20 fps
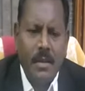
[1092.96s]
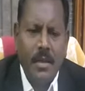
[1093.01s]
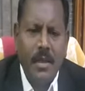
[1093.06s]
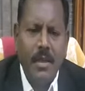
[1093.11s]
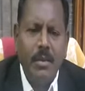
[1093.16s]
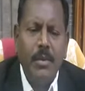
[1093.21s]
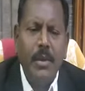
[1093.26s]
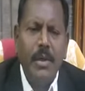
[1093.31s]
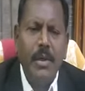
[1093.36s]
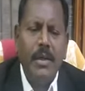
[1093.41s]

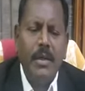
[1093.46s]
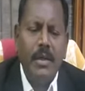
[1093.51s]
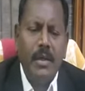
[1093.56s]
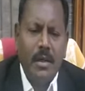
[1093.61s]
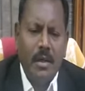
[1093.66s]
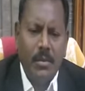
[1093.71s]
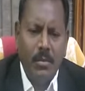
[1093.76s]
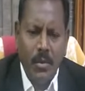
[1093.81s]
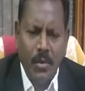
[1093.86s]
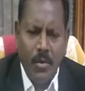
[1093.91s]
In my
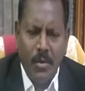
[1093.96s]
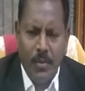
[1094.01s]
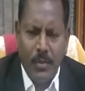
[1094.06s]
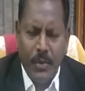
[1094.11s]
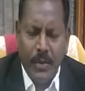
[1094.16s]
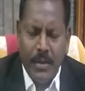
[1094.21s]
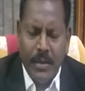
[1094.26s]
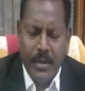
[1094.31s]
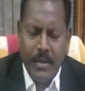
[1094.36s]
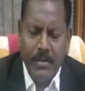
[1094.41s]
humble
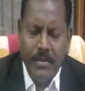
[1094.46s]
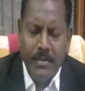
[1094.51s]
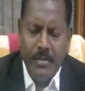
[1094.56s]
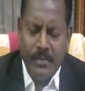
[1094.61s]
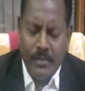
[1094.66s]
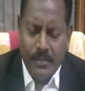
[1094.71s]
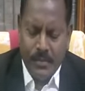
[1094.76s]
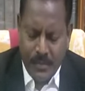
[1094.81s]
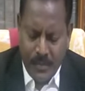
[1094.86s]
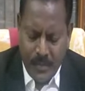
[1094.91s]
opinion,
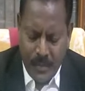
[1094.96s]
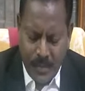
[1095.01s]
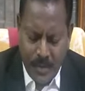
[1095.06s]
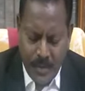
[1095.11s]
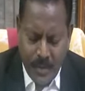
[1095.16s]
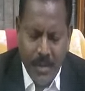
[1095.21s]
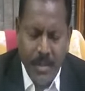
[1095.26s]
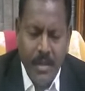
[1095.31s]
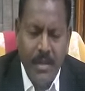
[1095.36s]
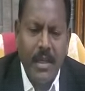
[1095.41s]

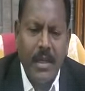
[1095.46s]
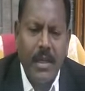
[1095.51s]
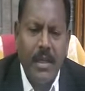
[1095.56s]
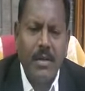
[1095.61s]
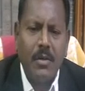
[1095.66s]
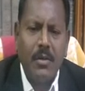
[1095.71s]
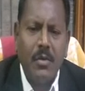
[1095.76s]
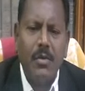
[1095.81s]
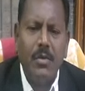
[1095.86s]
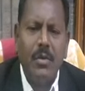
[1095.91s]
there
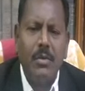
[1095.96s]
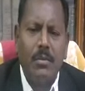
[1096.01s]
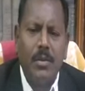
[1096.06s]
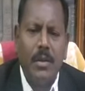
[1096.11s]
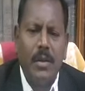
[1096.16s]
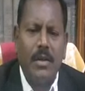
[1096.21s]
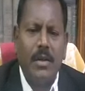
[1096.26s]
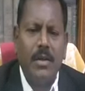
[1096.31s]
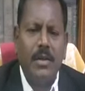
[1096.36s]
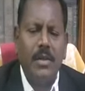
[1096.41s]
are two
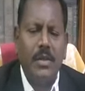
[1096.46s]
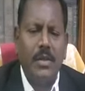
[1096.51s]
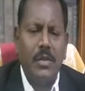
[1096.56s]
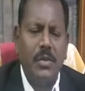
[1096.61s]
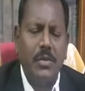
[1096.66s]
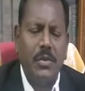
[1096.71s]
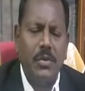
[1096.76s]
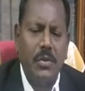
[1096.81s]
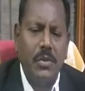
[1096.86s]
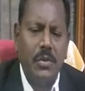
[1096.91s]
important
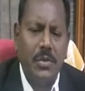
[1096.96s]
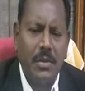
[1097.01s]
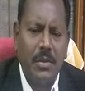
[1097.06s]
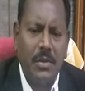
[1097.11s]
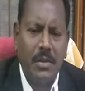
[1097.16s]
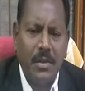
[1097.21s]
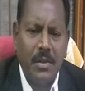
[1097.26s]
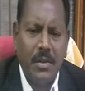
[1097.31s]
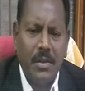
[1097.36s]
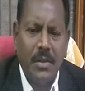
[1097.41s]
issues
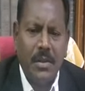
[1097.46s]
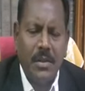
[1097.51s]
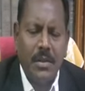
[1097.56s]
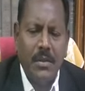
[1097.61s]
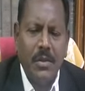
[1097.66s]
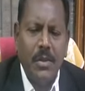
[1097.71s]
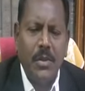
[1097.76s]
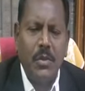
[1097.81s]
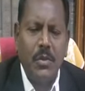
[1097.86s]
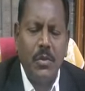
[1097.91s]

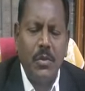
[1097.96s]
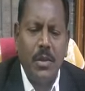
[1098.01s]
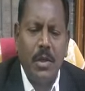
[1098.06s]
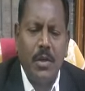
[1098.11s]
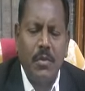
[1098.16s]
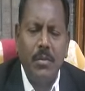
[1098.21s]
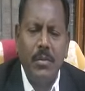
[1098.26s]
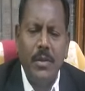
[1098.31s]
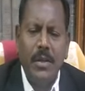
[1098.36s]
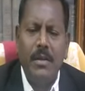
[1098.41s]
which should
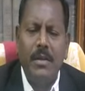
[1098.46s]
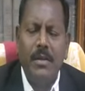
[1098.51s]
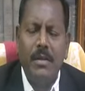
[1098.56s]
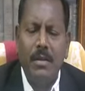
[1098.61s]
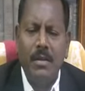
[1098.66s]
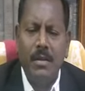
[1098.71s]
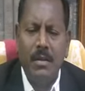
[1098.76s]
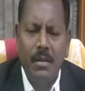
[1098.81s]
have been